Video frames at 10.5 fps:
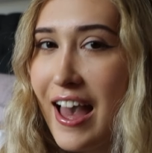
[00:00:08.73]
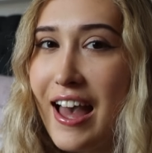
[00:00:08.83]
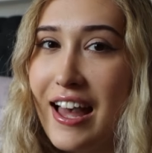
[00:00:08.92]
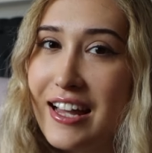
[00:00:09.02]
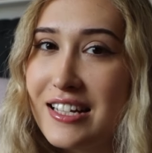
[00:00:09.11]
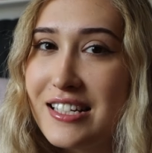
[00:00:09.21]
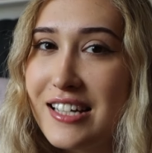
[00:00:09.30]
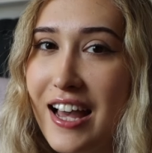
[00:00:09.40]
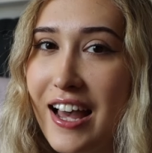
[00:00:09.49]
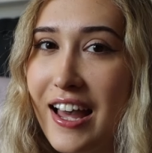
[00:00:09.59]

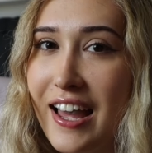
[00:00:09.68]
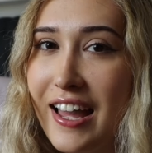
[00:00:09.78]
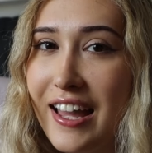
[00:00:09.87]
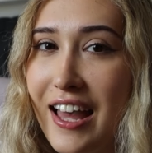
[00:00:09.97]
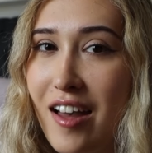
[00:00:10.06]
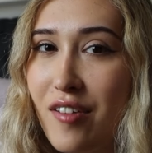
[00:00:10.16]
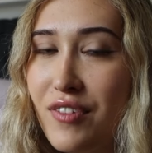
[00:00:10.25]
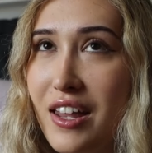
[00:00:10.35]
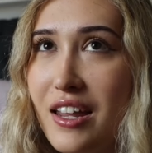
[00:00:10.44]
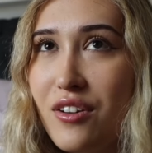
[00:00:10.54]
and I
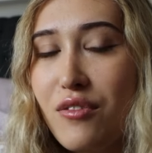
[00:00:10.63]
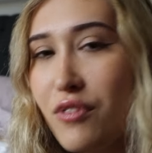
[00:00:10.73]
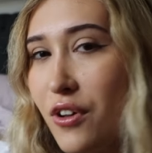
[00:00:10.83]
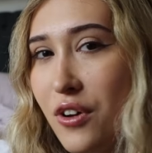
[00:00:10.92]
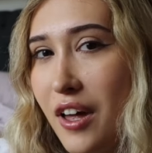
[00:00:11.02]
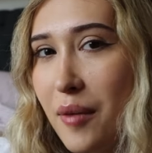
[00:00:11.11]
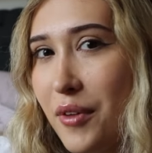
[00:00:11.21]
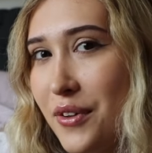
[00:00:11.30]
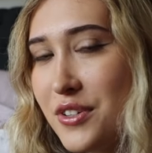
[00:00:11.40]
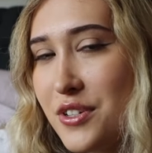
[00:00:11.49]
have a little vlog I'm
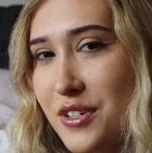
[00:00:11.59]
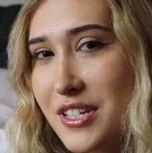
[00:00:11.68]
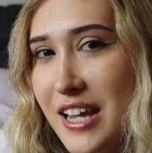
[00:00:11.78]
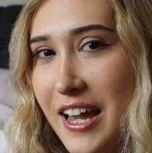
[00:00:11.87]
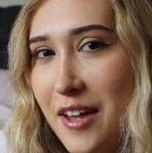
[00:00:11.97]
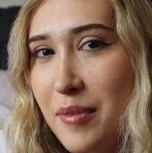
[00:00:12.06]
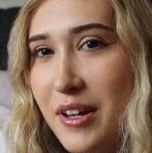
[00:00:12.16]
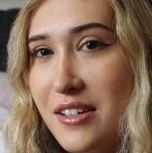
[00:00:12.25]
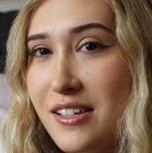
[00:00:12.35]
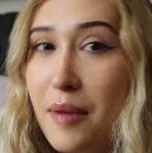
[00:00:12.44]
going to do today
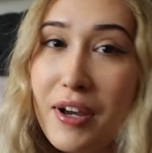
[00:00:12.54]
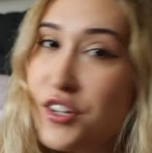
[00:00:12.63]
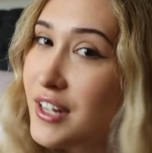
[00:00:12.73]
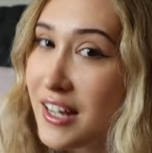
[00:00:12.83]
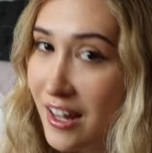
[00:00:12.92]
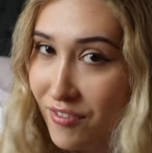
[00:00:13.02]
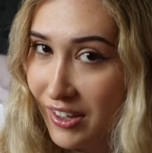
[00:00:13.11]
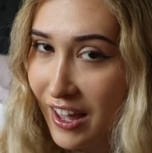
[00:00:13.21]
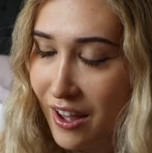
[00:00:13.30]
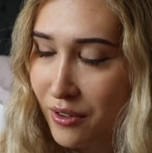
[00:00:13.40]
because I'm actually
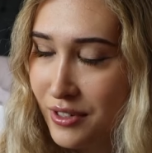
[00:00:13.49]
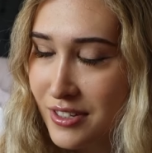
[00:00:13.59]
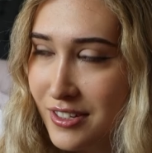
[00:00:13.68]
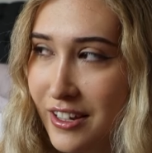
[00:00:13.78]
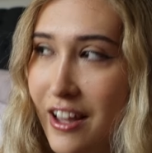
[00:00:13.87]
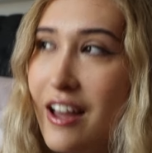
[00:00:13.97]
leaving the house.